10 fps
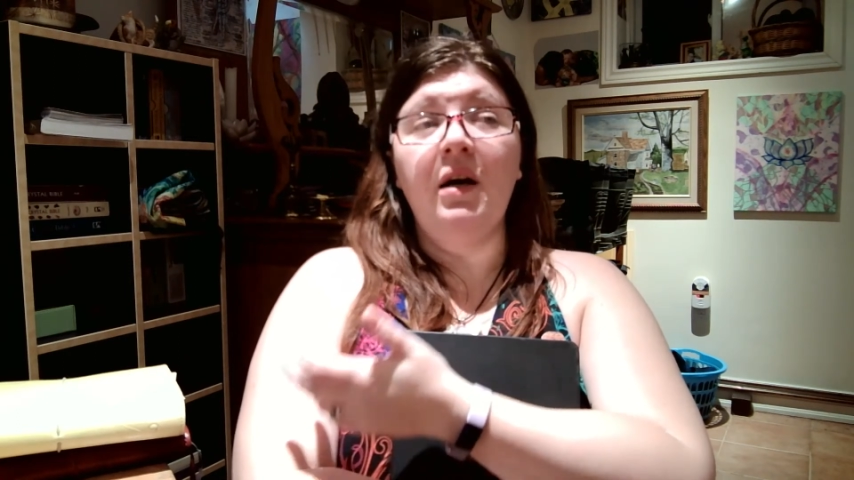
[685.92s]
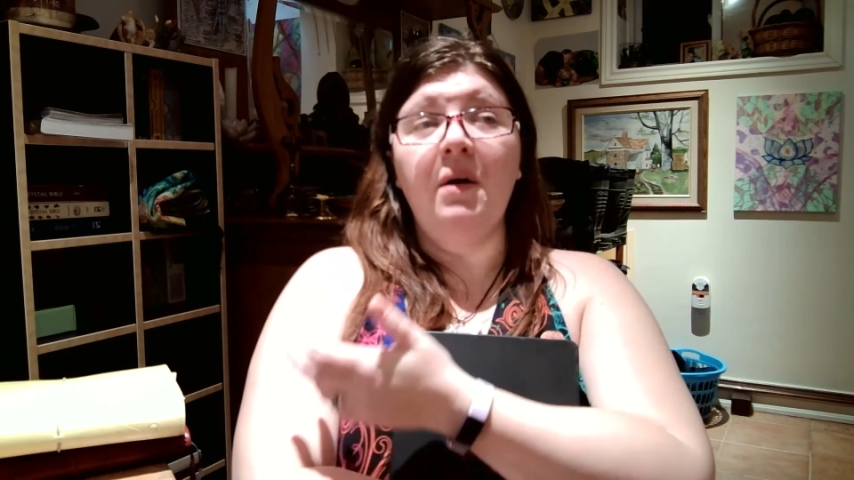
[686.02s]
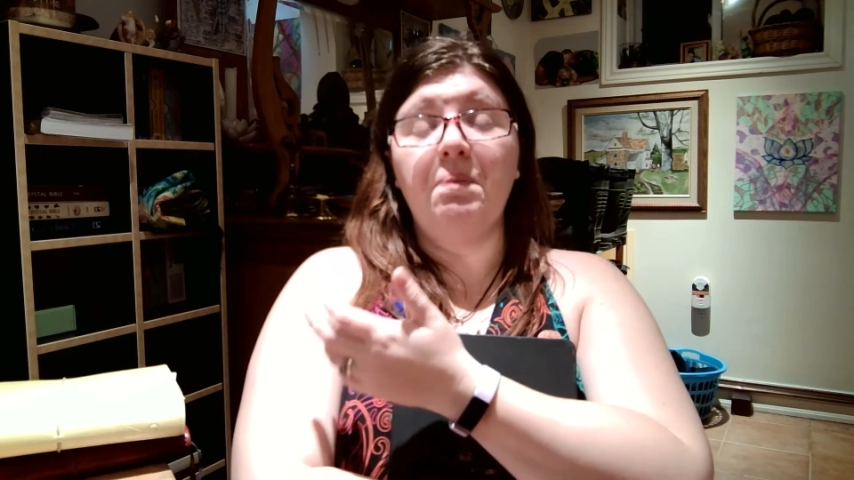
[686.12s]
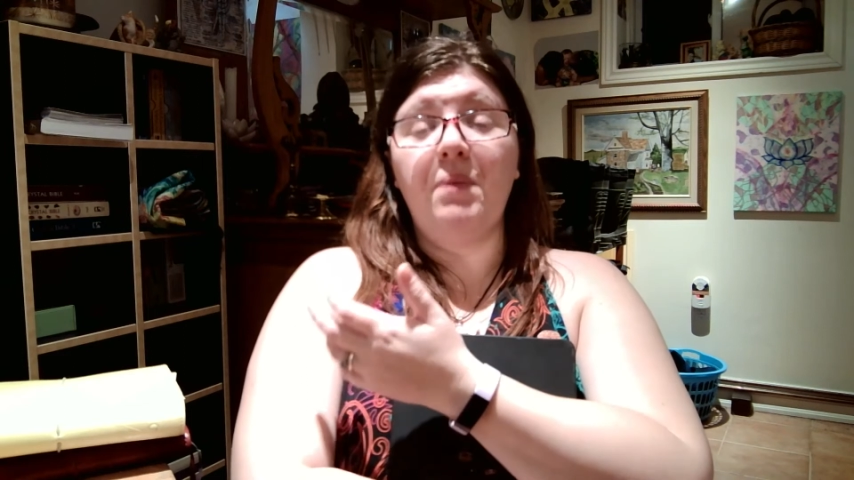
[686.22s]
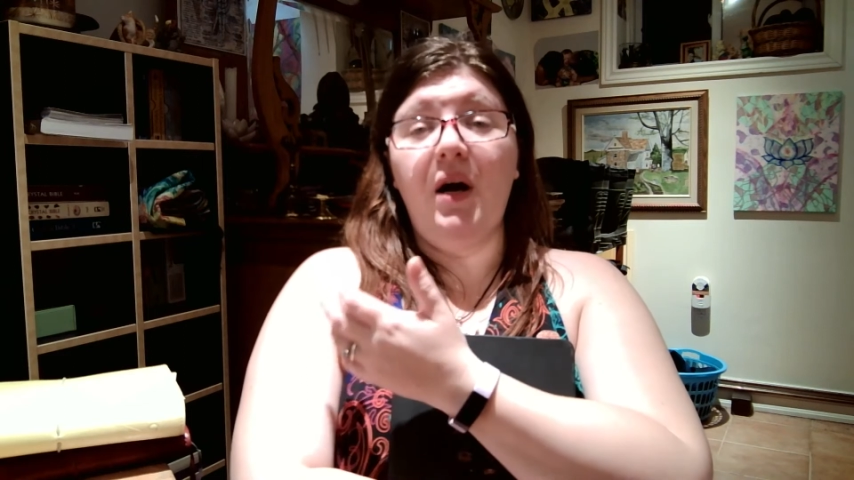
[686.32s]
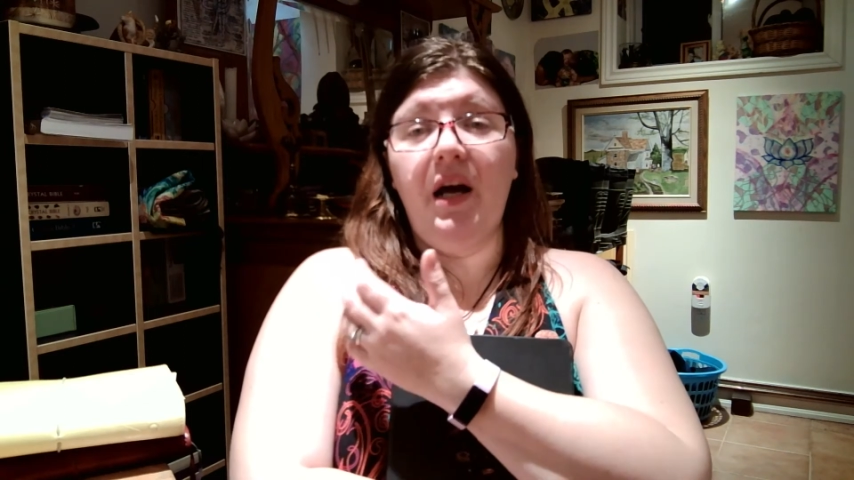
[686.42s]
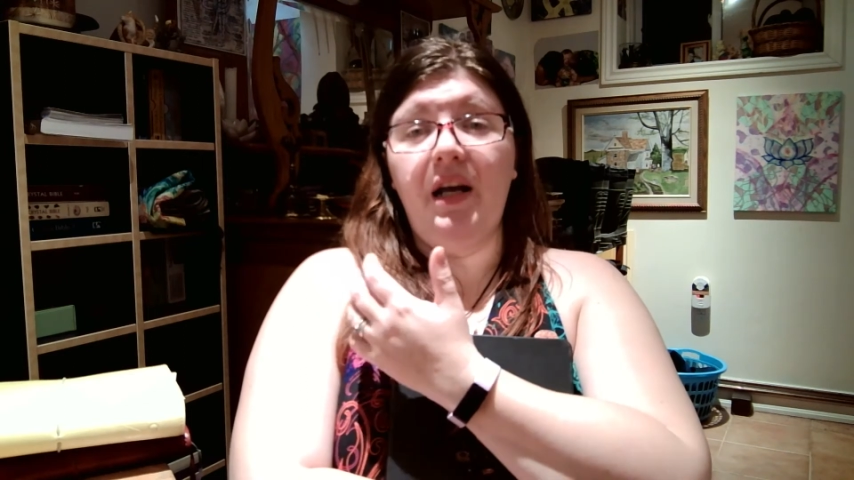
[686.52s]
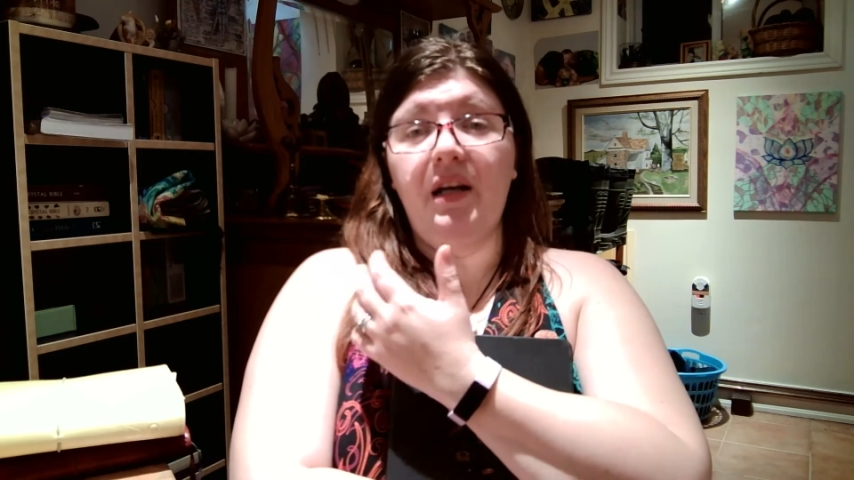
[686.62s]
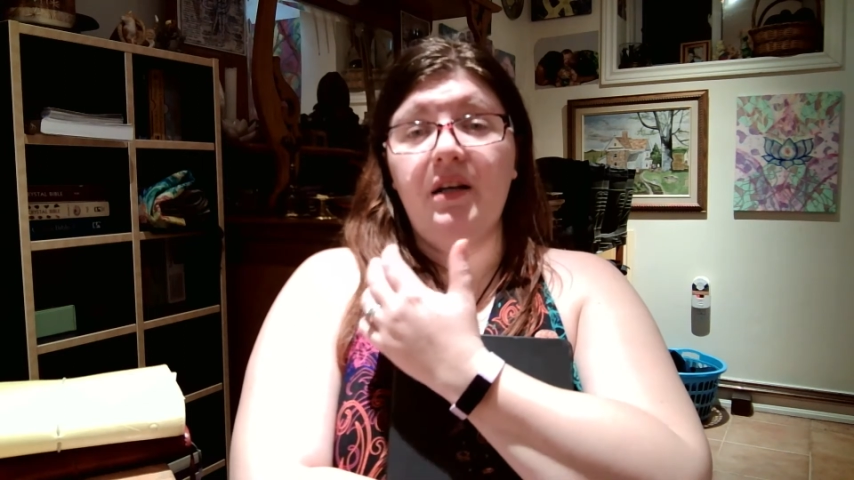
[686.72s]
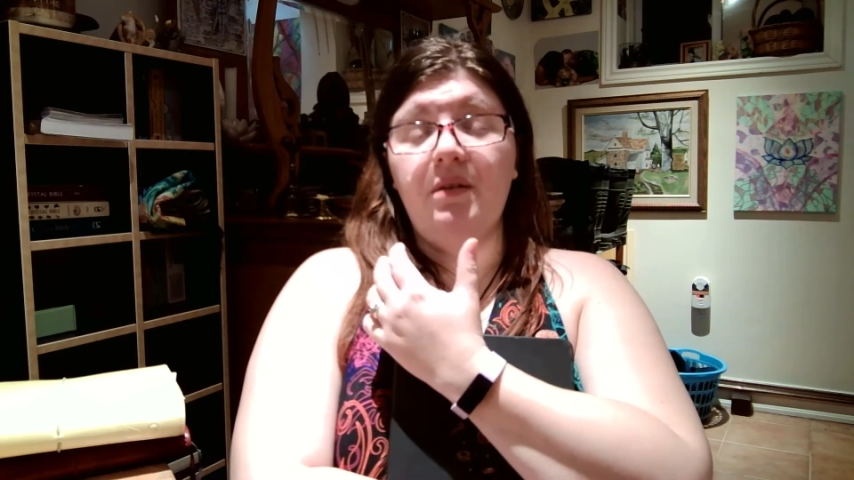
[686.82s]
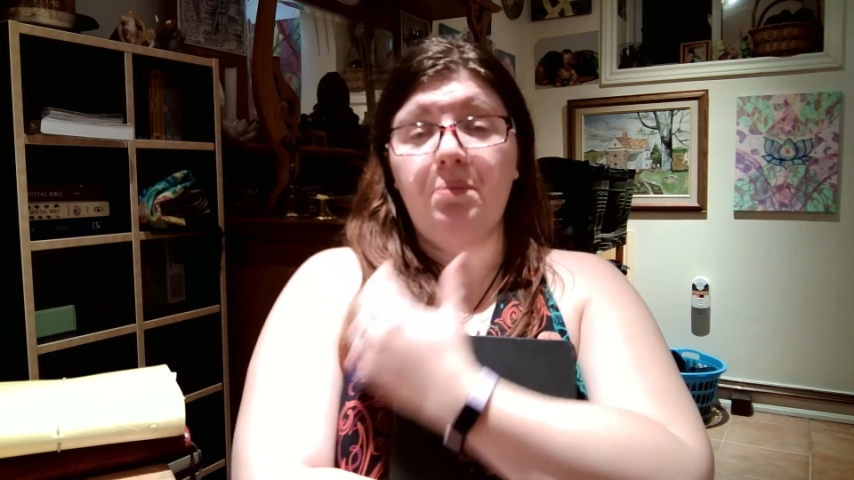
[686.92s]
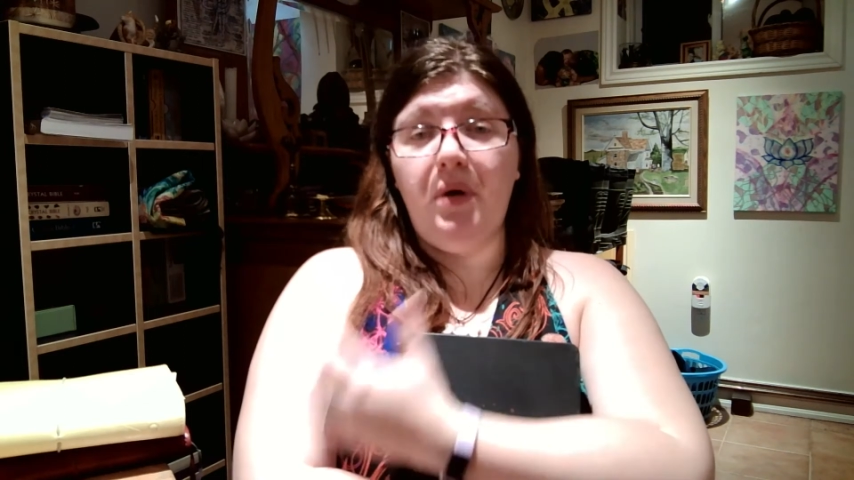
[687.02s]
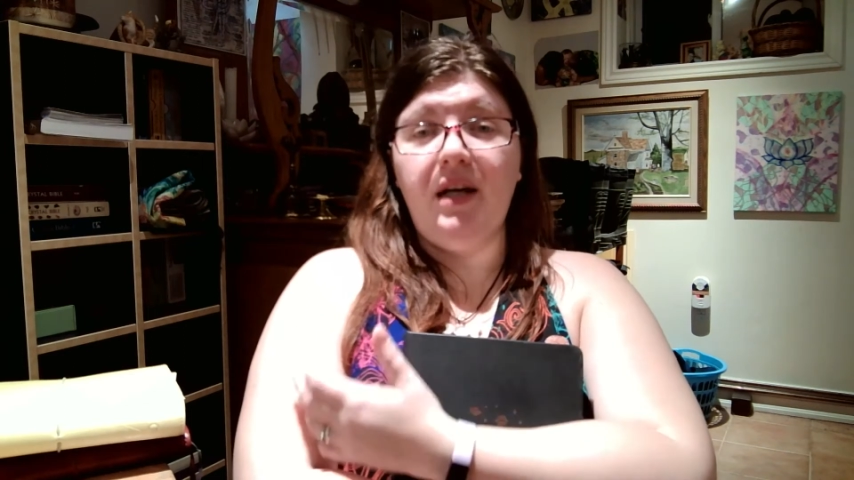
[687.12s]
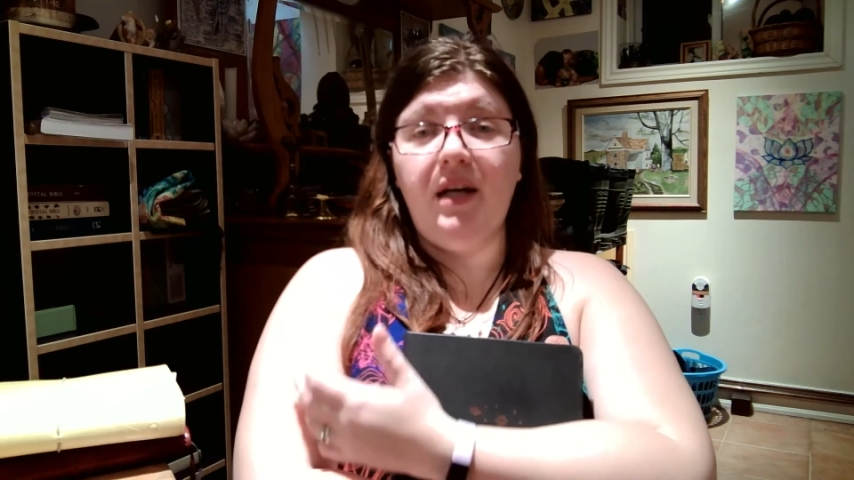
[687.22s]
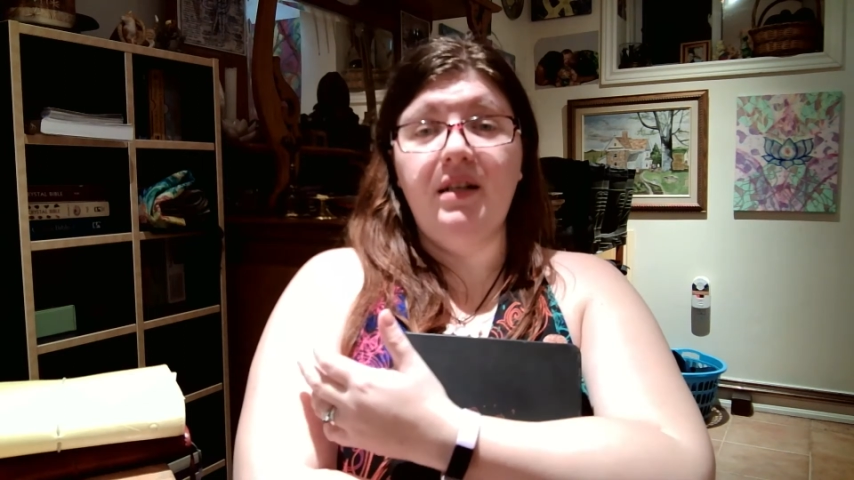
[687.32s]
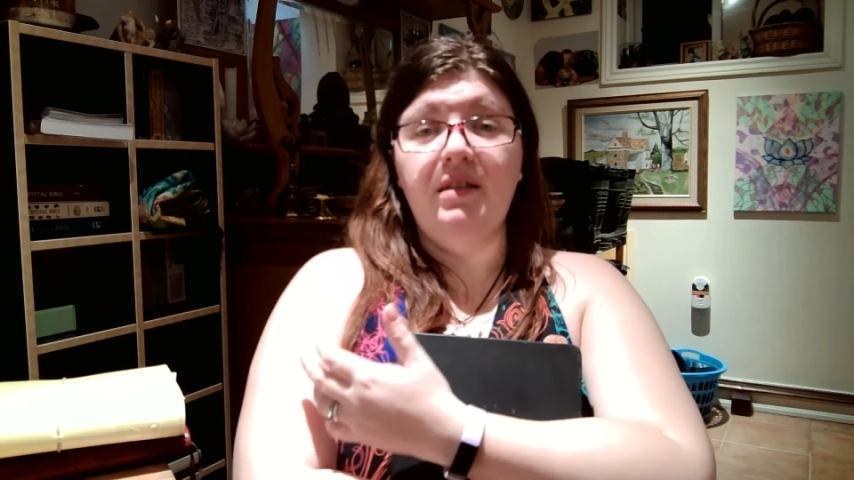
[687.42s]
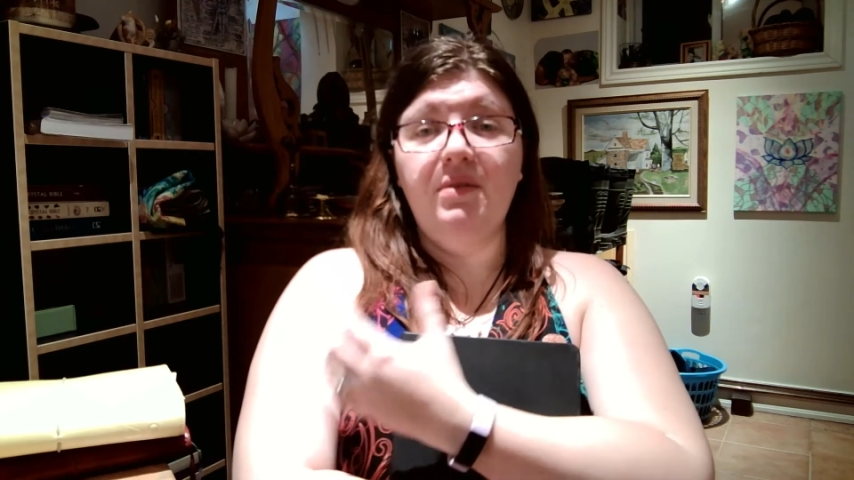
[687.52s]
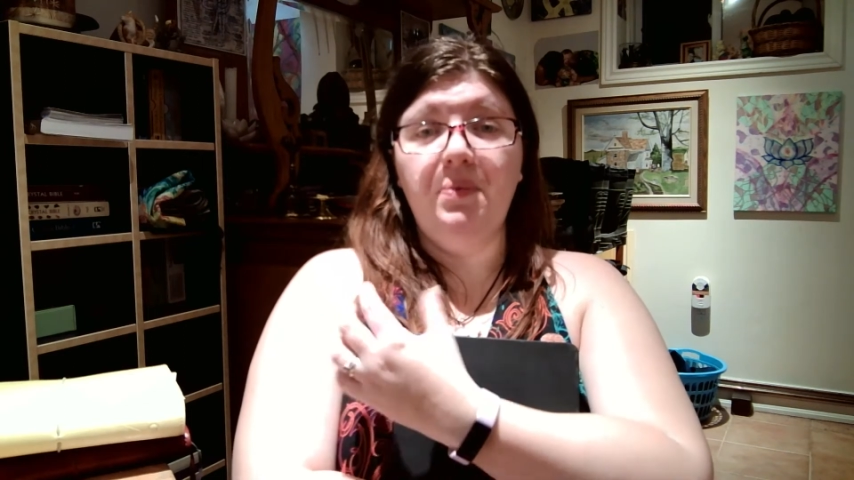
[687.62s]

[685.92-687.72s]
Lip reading: my practice